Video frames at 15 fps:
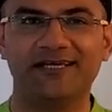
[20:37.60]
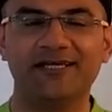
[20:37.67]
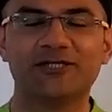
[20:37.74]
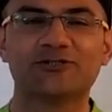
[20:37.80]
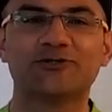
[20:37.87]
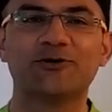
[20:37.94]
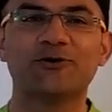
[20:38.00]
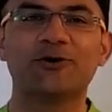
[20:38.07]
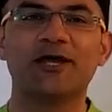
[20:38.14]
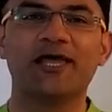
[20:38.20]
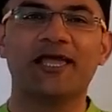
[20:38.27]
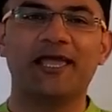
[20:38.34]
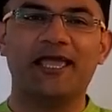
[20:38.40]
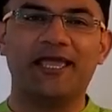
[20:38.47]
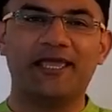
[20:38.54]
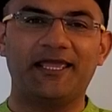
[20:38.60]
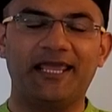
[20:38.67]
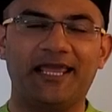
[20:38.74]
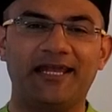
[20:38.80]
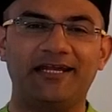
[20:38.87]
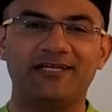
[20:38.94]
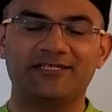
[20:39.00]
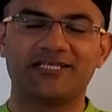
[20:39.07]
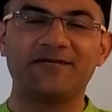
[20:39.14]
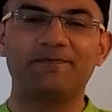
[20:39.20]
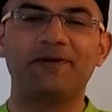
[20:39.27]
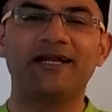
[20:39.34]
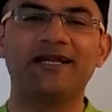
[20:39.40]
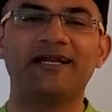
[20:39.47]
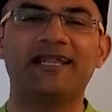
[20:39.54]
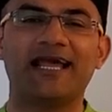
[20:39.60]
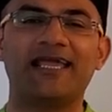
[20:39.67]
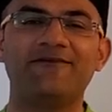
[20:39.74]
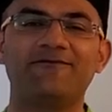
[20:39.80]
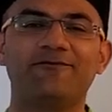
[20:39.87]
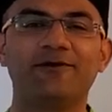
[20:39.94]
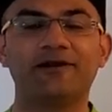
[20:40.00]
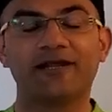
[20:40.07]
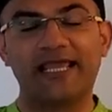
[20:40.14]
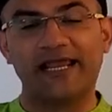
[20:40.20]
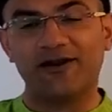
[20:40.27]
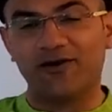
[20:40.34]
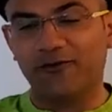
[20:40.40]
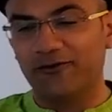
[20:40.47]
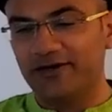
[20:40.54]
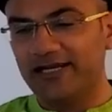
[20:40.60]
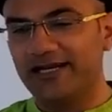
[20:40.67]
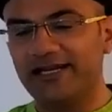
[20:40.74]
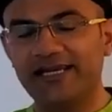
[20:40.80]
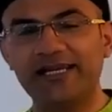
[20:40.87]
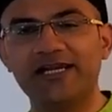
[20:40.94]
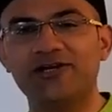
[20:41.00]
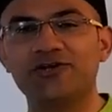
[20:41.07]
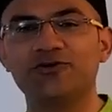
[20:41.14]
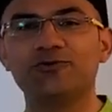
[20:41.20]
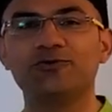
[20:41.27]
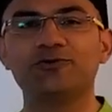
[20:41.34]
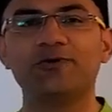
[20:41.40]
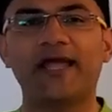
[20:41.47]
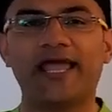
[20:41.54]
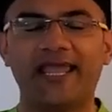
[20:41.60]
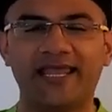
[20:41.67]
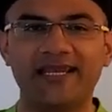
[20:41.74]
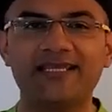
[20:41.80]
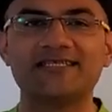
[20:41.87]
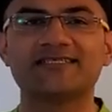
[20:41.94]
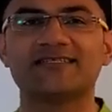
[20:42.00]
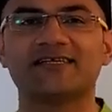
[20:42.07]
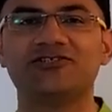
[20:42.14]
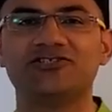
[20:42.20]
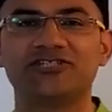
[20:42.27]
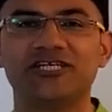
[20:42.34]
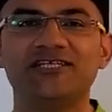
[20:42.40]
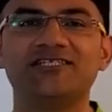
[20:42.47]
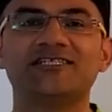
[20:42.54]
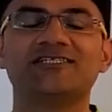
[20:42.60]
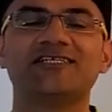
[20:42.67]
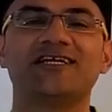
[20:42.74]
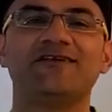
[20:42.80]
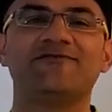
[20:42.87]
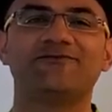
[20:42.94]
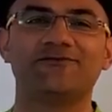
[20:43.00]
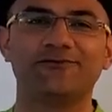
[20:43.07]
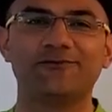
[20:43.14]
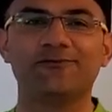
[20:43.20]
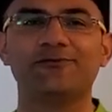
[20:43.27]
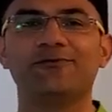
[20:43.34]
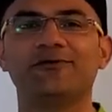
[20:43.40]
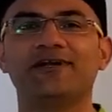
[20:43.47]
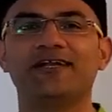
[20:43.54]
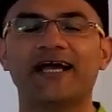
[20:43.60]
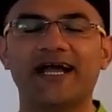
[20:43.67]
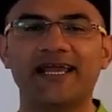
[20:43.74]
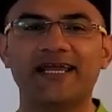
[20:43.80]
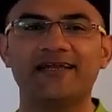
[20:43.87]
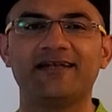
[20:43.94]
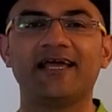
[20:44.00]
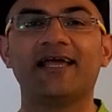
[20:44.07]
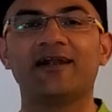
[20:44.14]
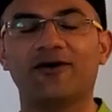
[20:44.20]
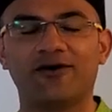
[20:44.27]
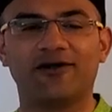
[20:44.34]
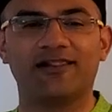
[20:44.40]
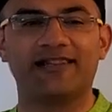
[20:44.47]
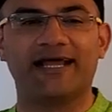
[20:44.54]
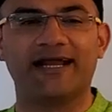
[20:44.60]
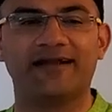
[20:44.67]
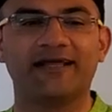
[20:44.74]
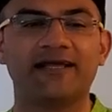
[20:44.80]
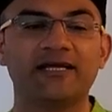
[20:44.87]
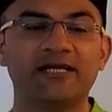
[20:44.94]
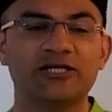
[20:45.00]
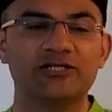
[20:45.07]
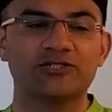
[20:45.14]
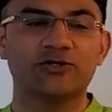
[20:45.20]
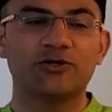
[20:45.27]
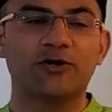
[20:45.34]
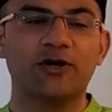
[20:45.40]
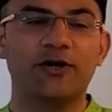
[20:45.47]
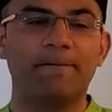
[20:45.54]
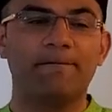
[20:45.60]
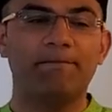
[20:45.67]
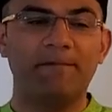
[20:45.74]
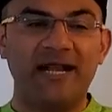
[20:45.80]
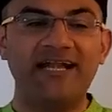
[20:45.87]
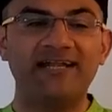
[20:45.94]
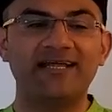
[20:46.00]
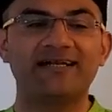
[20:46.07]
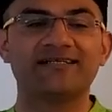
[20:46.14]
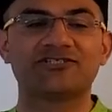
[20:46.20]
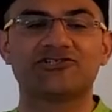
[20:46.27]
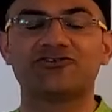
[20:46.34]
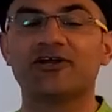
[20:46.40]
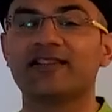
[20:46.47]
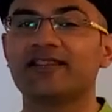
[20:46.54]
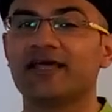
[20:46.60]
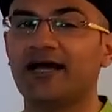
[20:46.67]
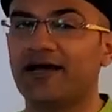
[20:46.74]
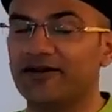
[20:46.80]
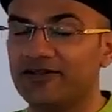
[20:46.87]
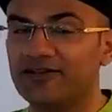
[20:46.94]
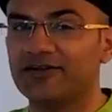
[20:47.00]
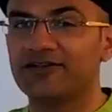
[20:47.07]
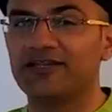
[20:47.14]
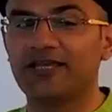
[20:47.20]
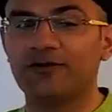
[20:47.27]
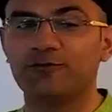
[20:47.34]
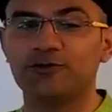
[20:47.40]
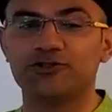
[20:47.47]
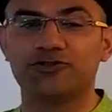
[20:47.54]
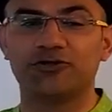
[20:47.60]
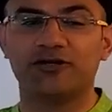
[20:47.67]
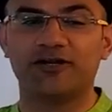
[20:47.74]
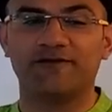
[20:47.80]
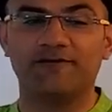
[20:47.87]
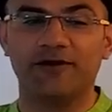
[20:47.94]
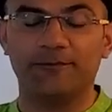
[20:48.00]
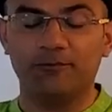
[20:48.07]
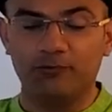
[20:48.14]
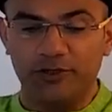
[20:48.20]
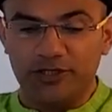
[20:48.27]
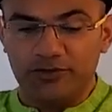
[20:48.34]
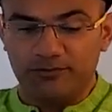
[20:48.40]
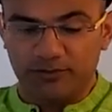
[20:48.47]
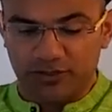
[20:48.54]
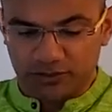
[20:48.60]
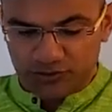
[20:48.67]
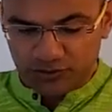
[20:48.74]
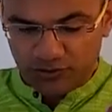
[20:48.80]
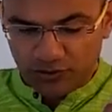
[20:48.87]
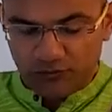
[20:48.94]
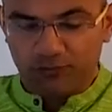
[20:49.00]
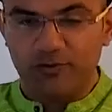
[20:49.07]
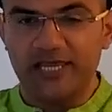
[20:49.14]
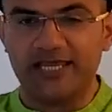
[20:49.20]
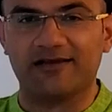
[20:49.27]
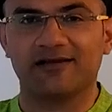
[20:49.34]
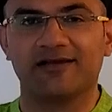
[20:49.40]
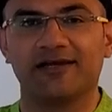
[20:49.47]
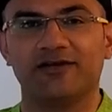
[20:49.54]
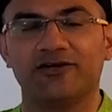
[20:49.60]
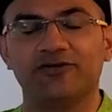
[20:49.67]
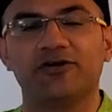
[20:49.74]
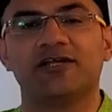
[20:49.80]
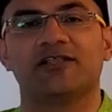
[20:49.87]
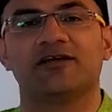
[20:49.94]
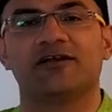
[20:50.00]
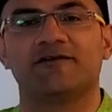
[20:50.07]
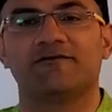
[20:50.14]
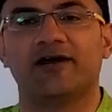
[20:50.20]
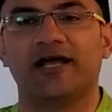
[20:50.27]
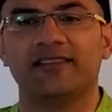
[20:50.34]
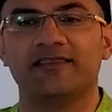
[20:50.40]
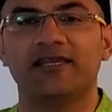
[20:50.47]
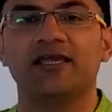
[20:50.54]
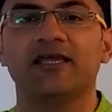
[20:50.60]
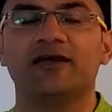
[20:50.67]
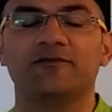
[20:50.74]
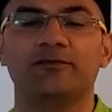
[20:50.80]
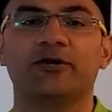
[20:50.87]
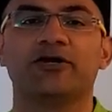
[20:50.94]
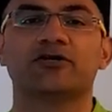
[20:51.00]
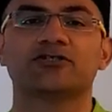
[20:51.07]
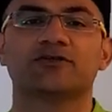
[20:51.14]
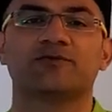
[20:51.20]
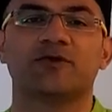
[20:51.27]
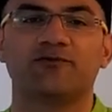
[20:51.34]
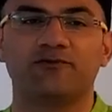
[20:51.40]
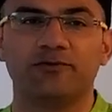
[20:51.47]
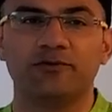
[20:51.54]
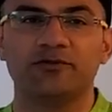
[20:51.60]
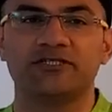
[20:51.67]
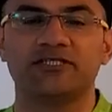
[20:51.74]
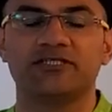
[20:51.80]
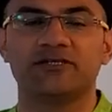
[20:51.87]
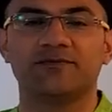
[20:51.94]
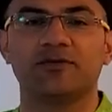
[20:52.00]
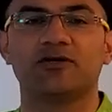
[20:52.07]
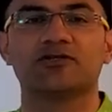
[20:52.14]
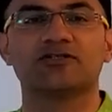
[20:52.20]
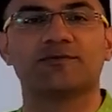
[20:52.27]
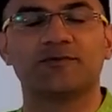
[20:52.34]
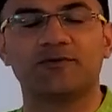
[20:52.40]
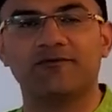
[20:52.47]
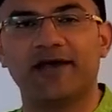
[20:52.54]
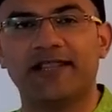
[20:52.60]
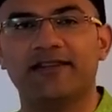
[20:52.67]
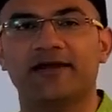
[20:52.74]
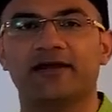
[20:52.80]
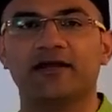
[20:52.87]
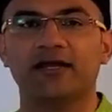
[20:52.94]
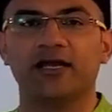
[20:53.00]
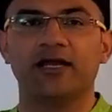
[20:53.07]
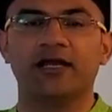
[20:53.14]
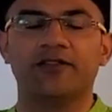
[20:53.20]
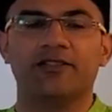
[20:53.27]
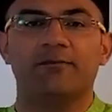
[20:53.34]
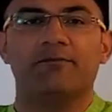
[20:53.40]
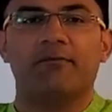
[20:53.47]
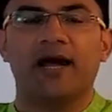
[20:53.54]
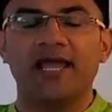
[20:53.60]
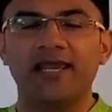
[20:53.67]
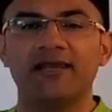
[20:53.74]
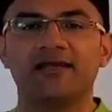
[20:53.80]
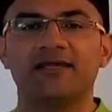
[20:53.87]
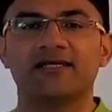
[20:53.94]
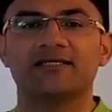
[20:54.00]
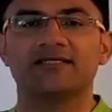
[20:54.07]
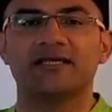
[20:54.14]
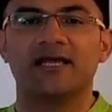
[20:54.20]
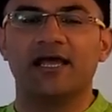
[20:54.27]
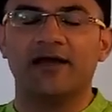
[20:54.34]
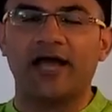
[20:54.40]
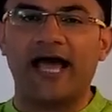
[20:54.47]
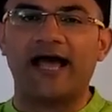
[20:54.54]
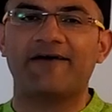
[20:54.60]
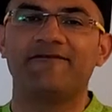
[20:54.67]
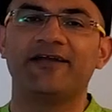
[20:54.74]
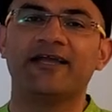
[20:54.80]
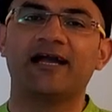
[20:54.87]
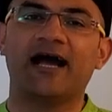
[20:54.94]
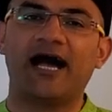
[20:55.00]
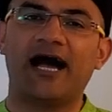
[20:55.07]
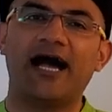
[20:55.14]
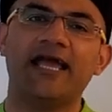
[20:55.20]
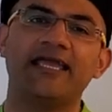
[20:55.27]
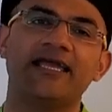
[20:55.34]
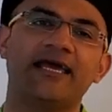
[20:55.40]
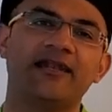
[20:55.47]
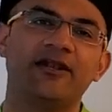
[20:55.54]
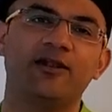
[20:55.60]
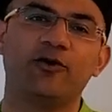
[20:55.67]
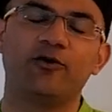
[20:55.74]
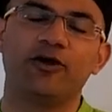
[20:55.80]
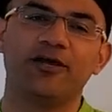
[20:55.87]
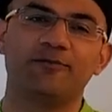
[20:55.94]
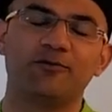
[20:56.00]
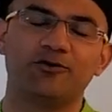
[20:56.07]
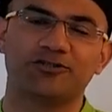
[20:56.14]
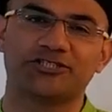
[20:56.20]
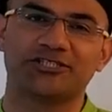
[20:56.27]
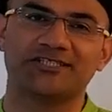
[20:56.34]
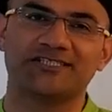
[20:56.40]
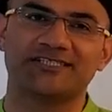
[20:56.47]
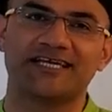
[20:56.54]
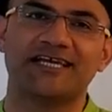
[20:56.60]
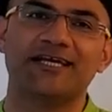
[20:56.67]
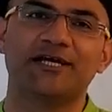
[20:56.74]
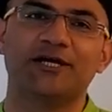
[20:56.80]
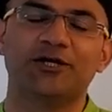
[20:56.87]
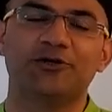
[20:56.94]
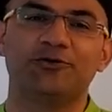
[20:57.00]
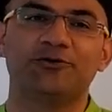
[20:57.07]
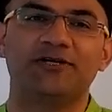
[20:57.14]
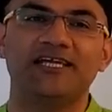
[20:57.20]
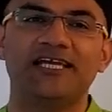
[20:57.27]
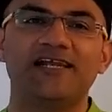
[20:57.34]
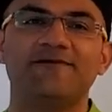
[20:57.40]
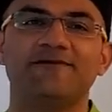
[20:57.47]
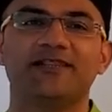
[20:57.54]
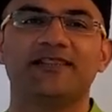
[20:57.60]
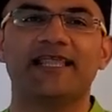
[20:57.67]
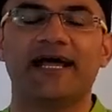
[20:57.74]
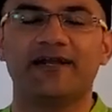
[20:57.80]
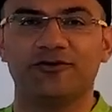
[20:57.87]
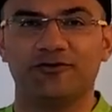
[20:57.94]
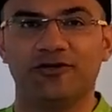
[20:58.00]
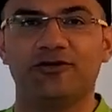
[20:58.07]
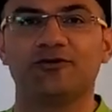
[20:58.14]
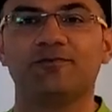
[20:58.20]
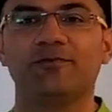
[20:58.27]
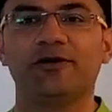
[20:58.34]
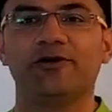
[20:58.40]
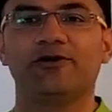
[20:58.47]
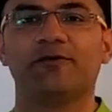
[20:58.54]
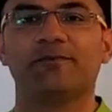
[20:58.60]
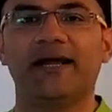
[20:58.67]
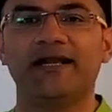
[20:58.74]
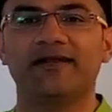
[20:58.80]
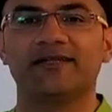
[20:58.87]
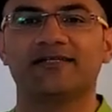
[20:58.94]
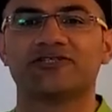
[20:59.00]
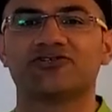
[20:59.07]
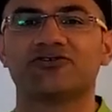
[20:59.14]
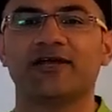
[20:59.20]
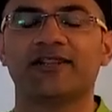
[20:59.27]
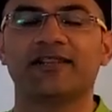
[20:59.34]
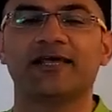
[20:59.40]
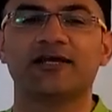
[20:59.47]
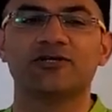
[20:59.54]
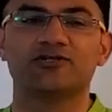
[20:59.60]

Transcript: So a disciplined life can only lead you to any such changes in food, diet, and all that. So mental strength, another thing which you're developing, we need, because you're weak during the Navaratri, because of the flu season, because of the weather. The mind is having high and low emotions. To deal with that, you need to build your mental strength.